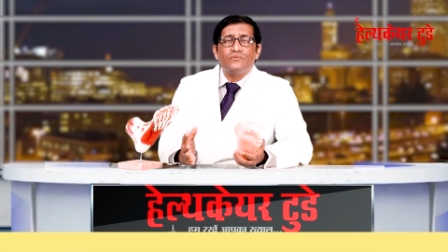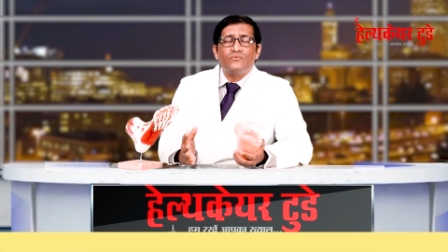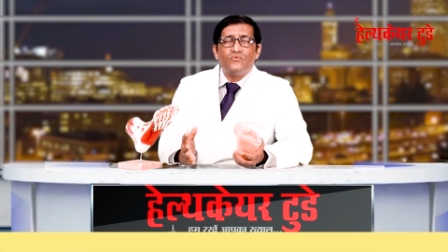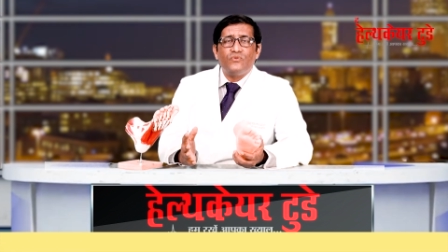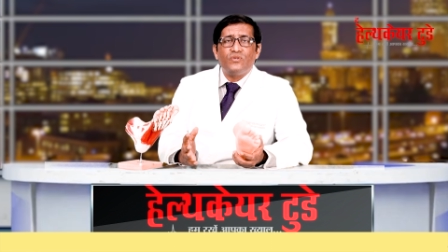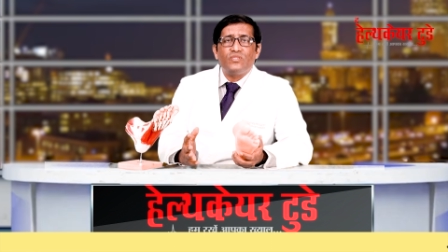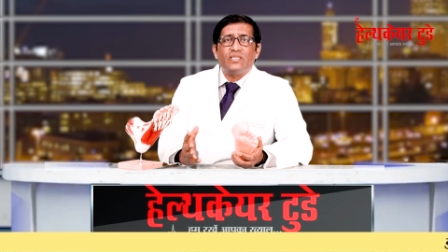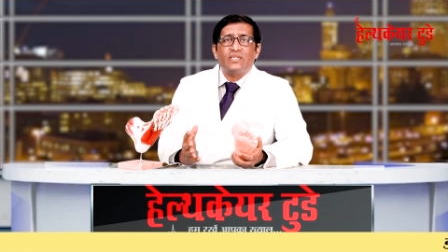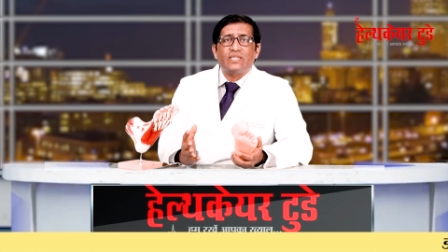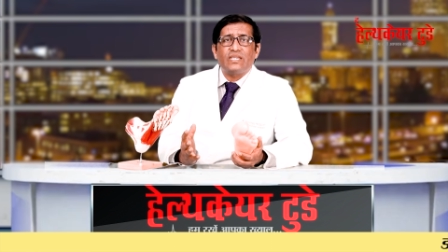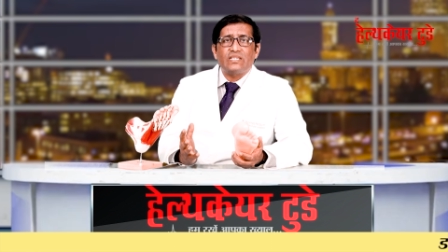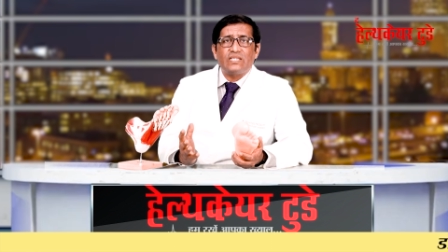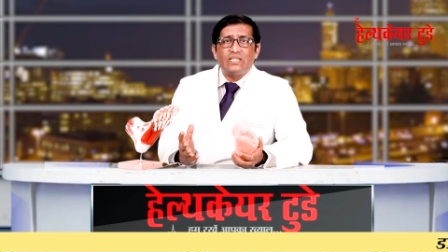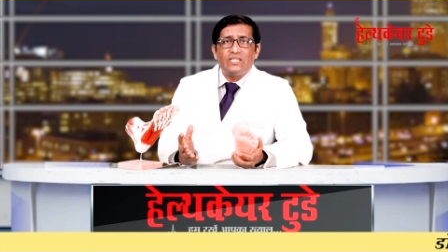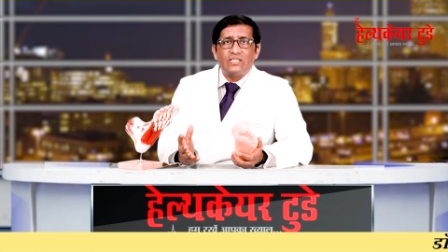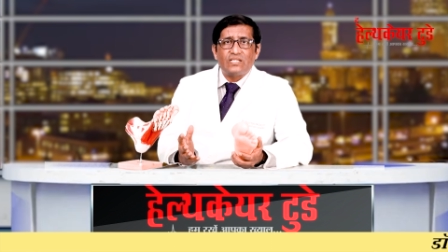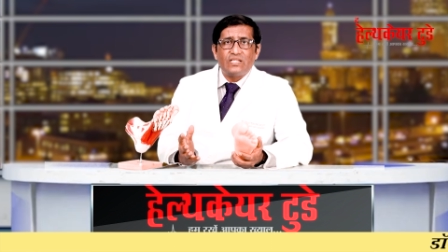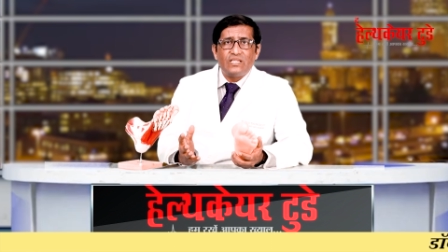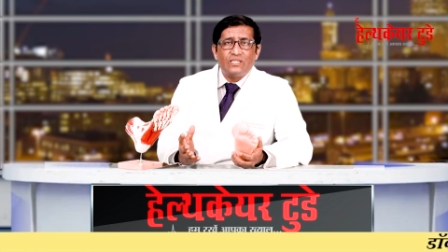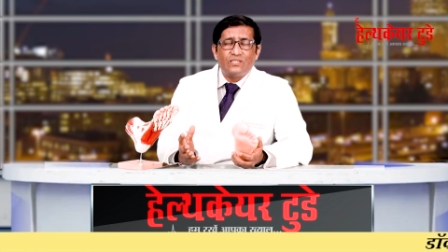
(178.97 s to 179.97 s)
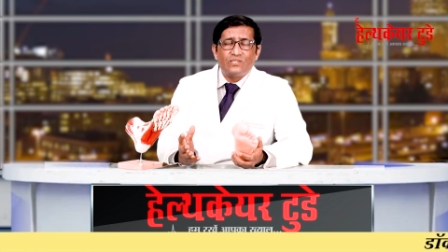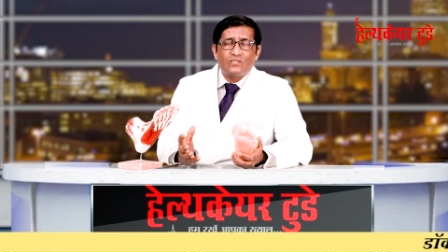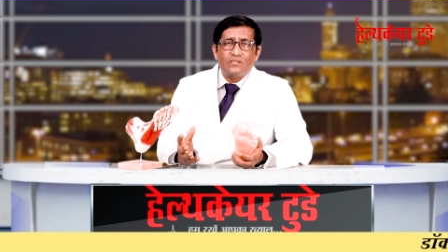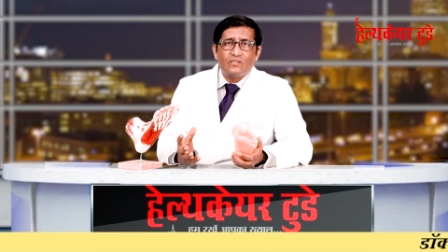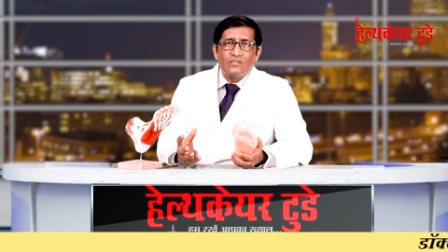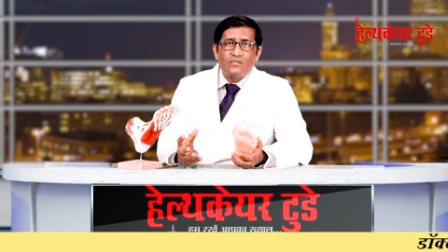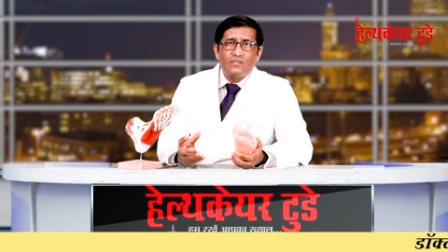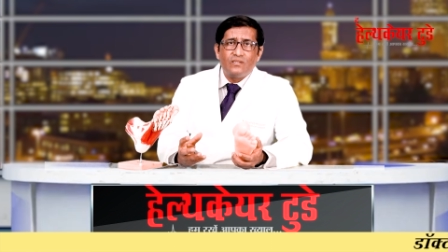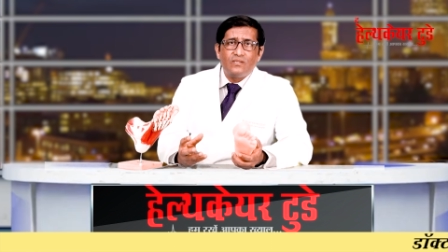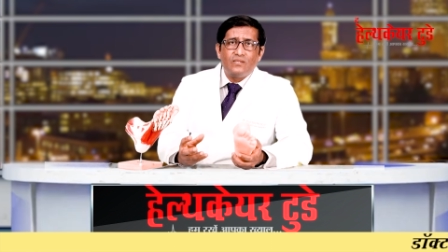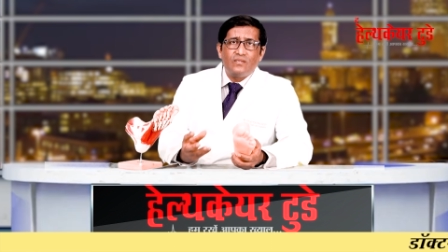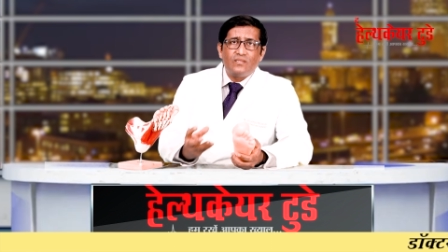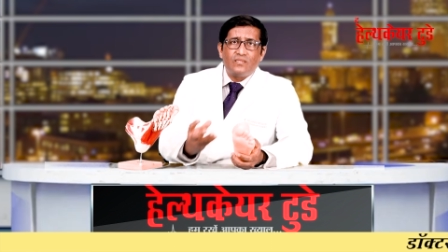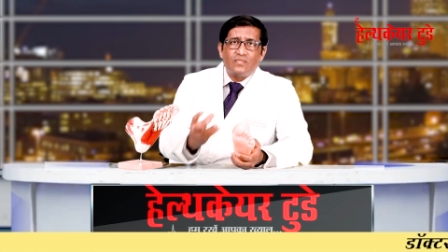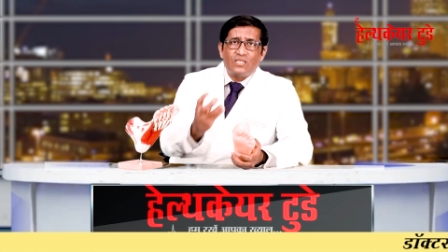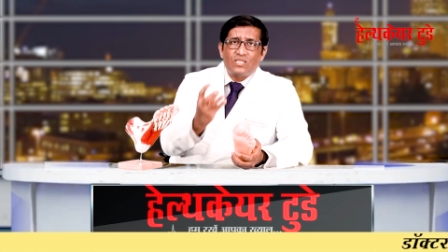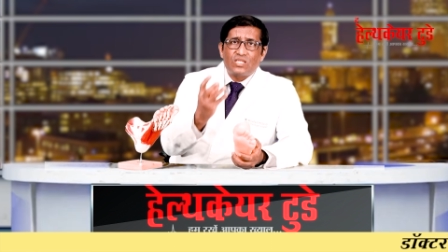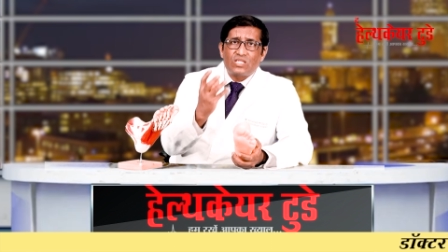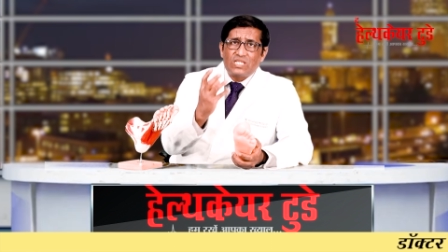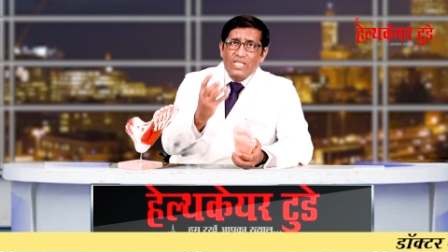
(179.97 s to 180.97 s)
When they get increased,
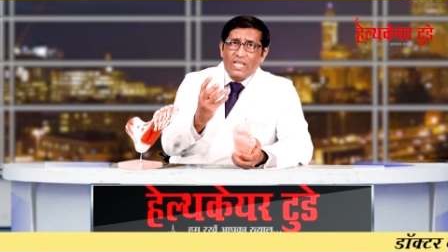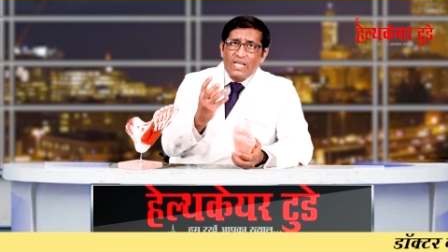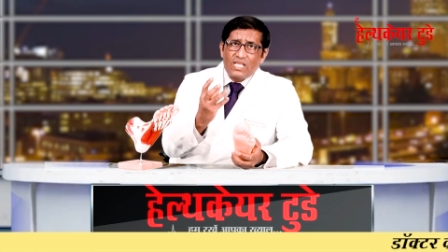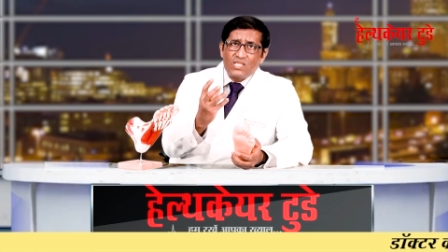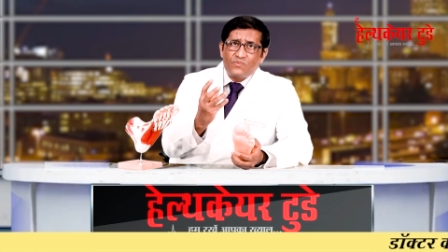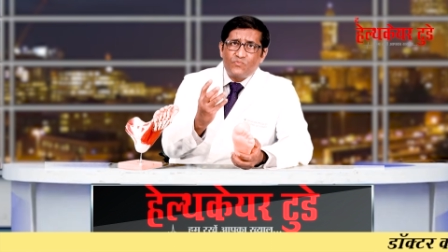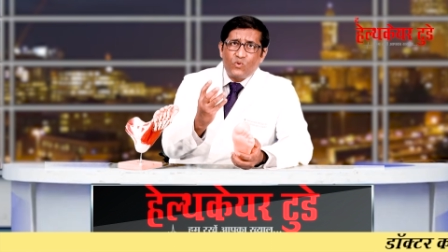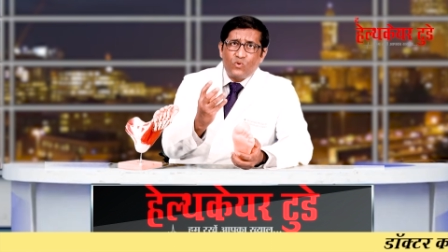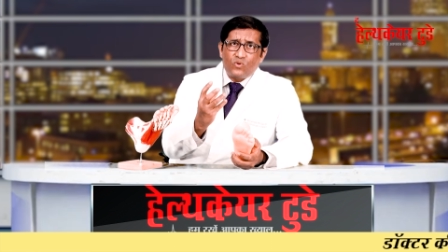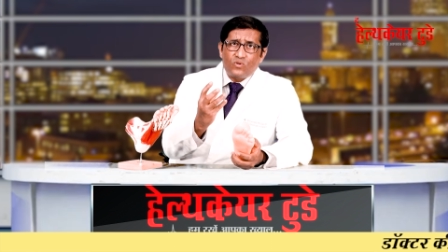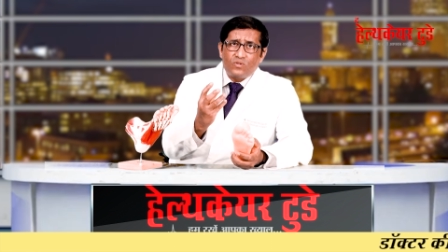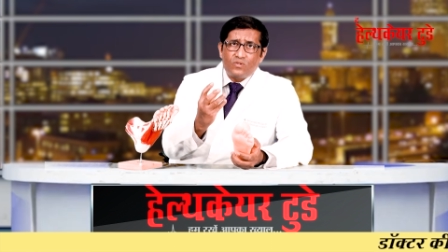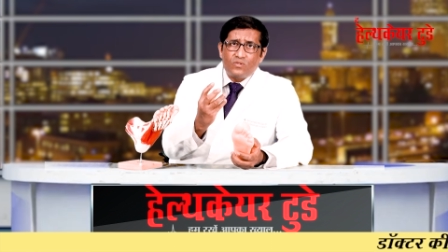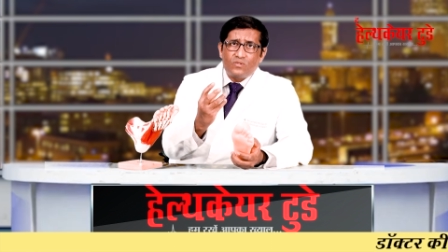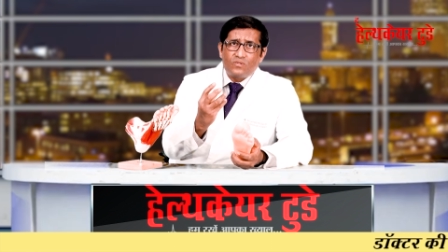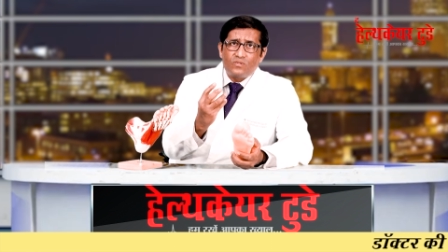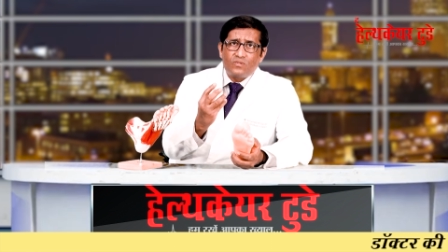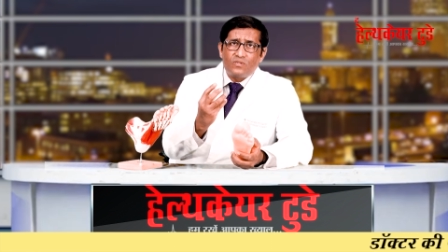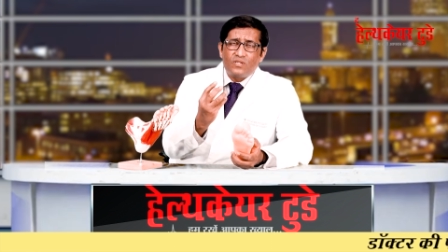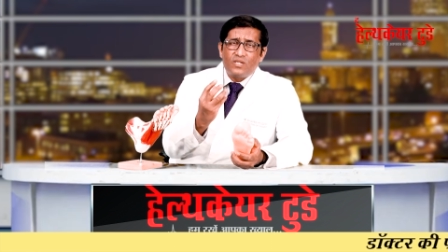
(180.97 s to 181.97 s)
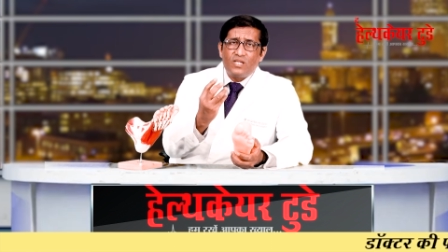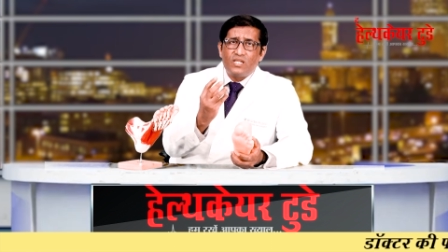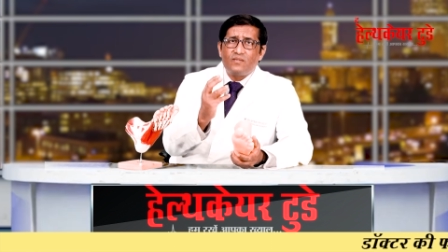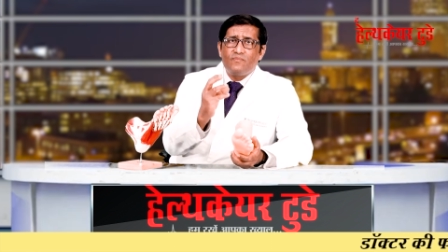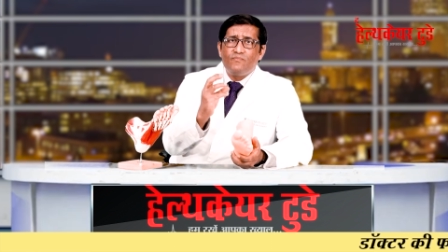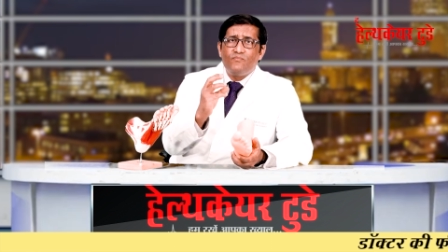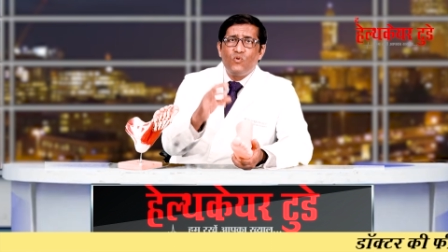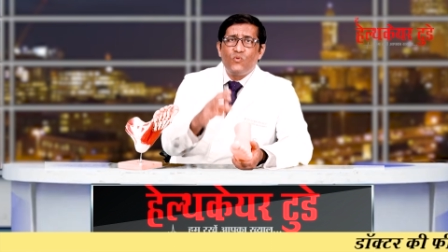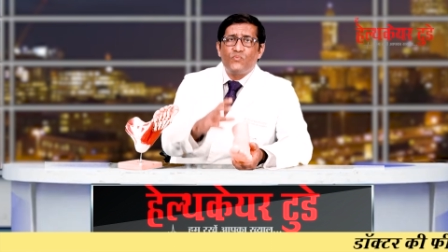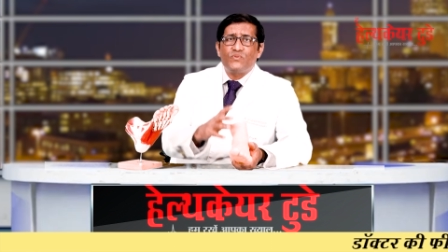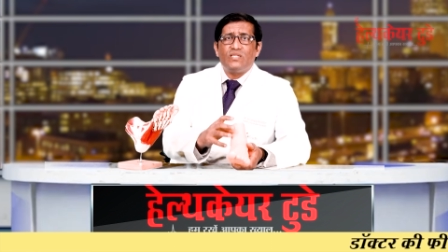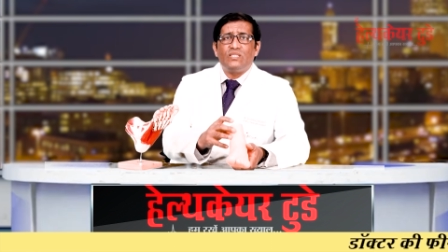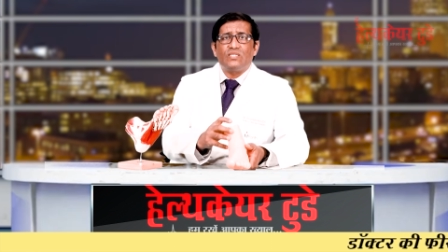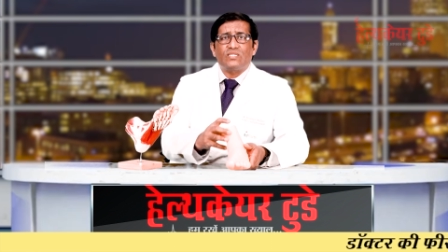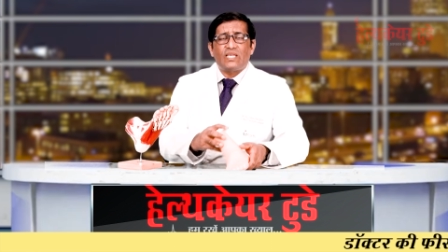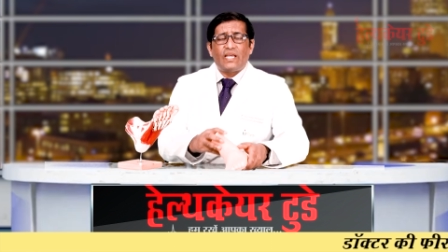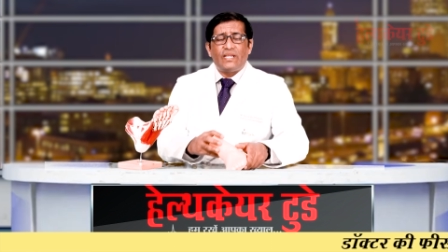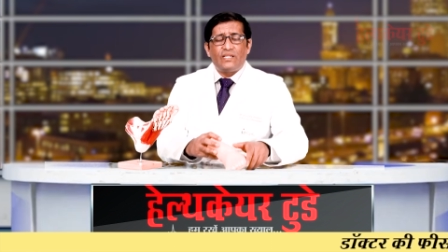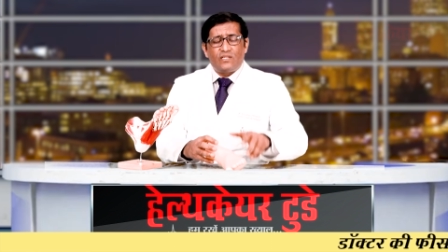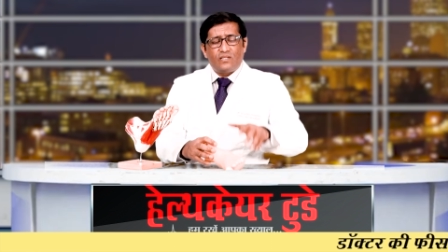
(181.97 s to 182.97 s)
this talus bone, it moves
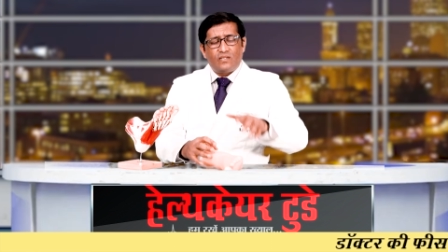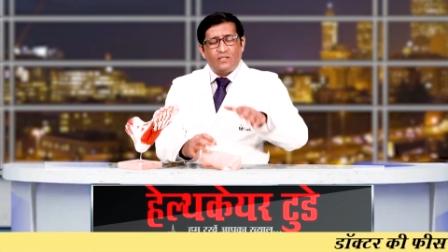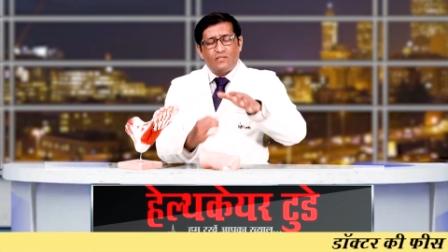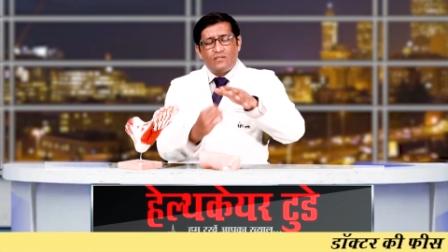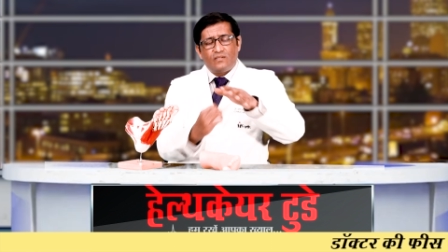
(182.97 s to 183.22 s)
inside